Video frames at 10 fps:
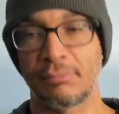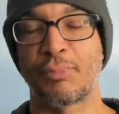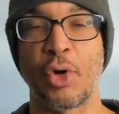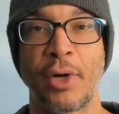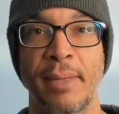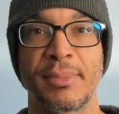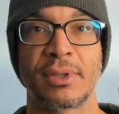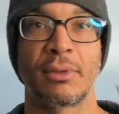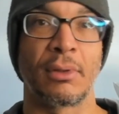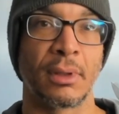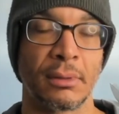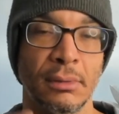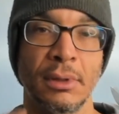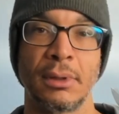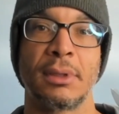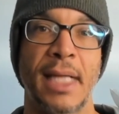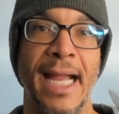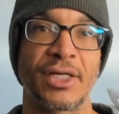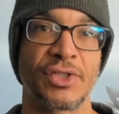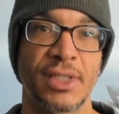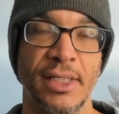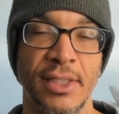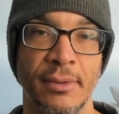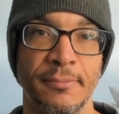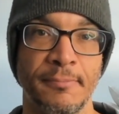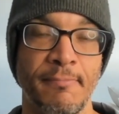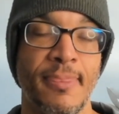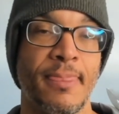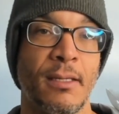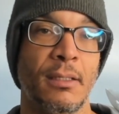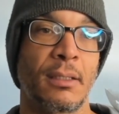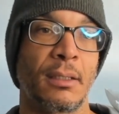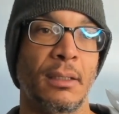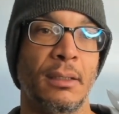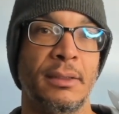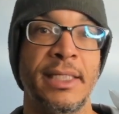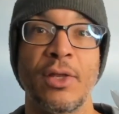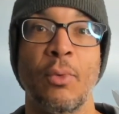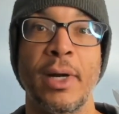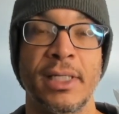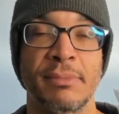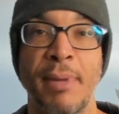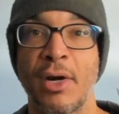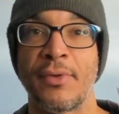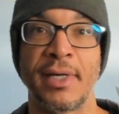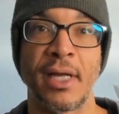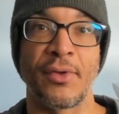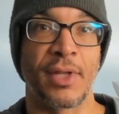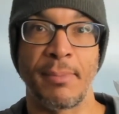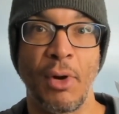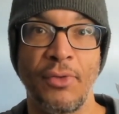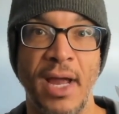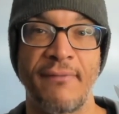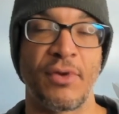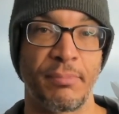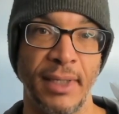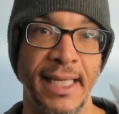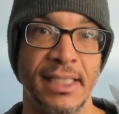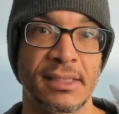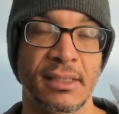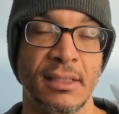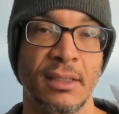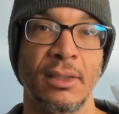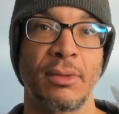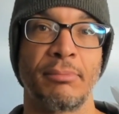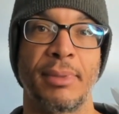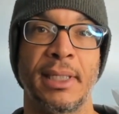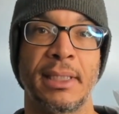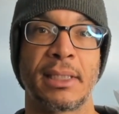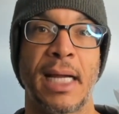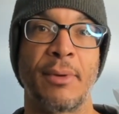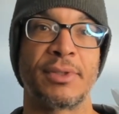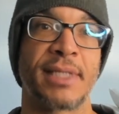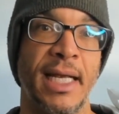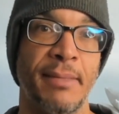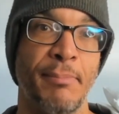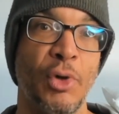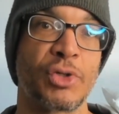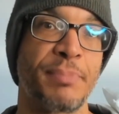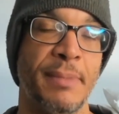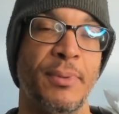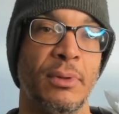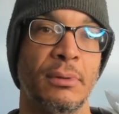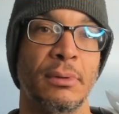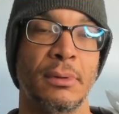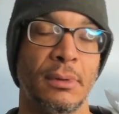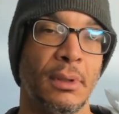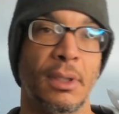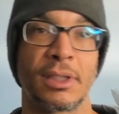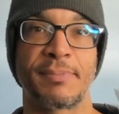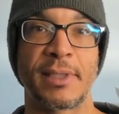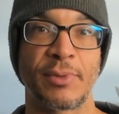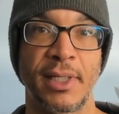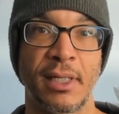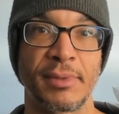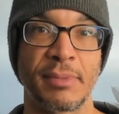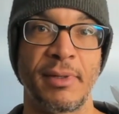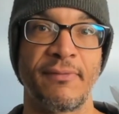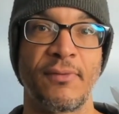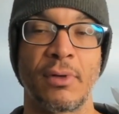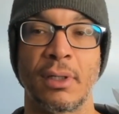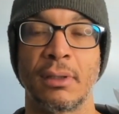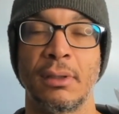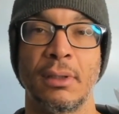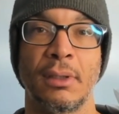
programs or actions they do. Neither one is better than the other. They both have their place, But I would say most people, especially when they come to me for